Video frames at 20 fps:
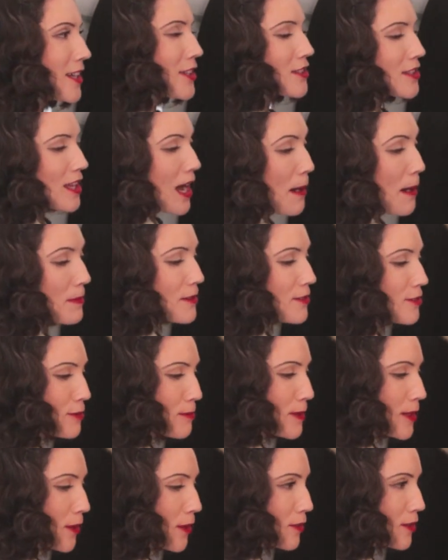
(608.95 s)
It just happens
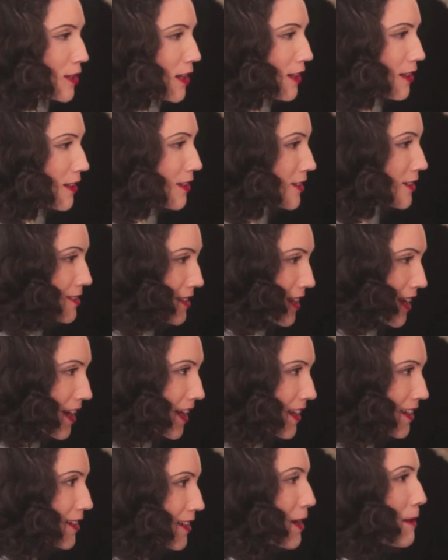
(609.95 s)
to be those colors
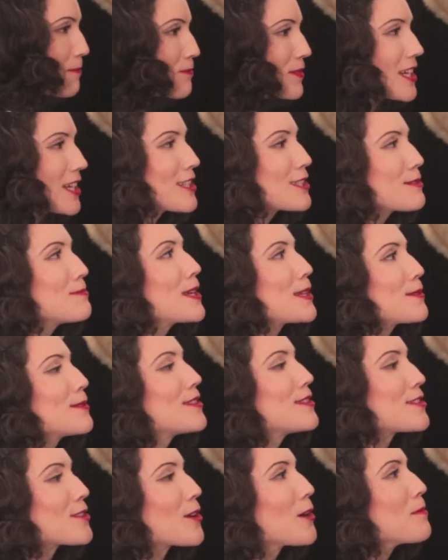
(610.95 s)
and it just makes
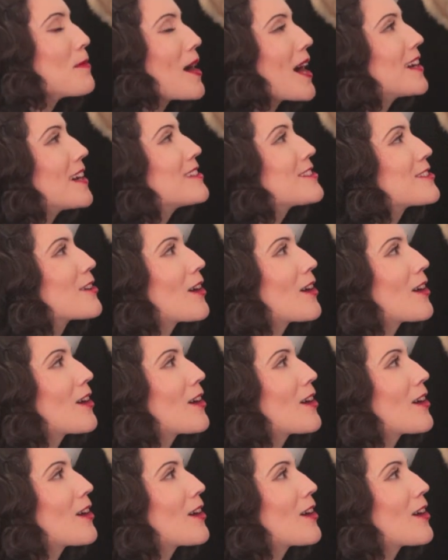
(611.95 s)
me so mad,